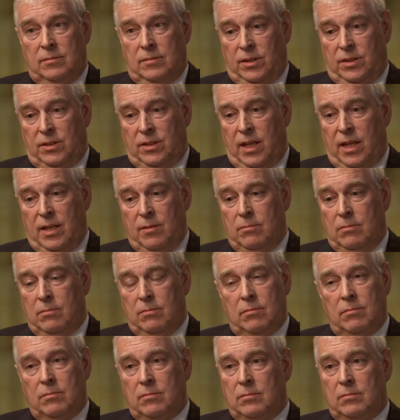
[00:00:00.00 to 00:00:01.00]
the same,
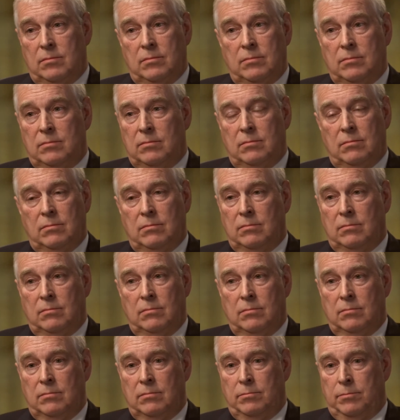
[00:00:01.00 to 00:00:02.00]

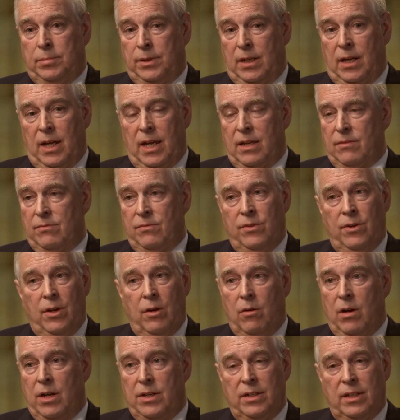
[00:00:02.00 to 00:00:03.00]
but I have
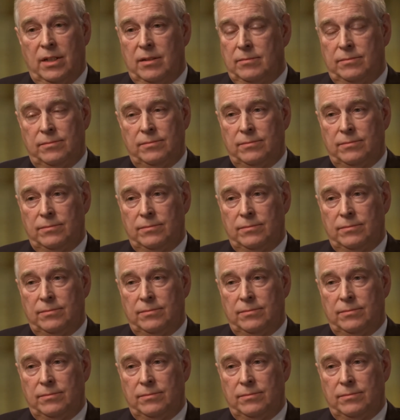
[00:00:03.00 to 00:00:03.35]
no idea.